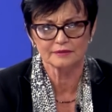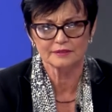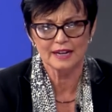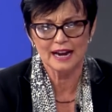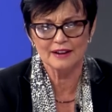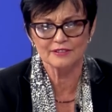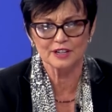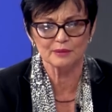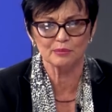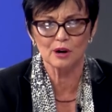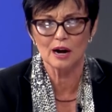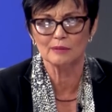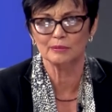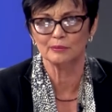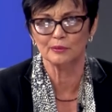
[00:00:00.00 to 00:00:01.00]
having a
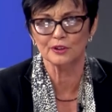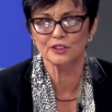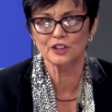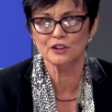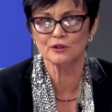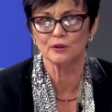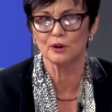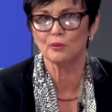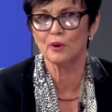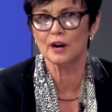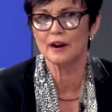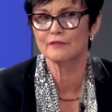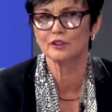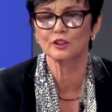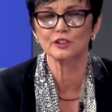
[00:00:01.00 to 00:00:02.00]
problem with you or
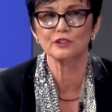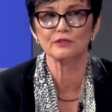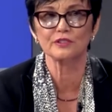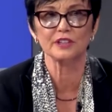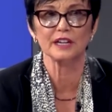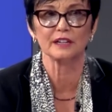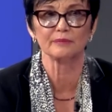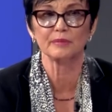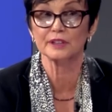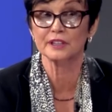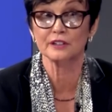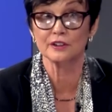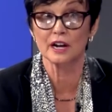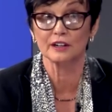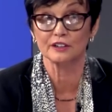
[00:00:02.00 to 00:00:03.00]
whatever you think, but
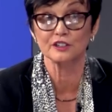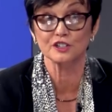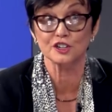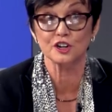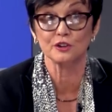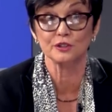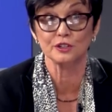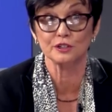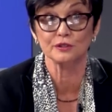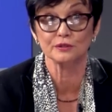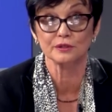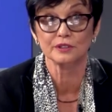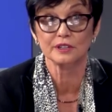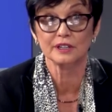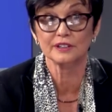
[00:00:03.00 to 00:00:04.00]
they're not going to show you.
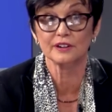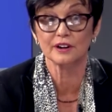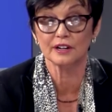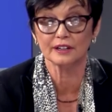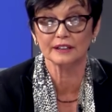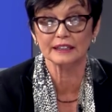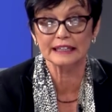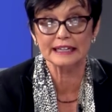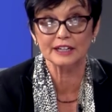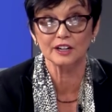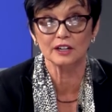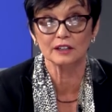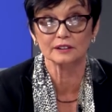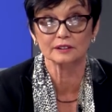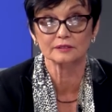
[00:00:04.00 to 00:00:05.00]
They're not going to let
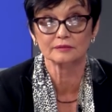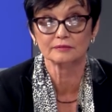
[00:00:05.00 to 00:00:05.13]
on.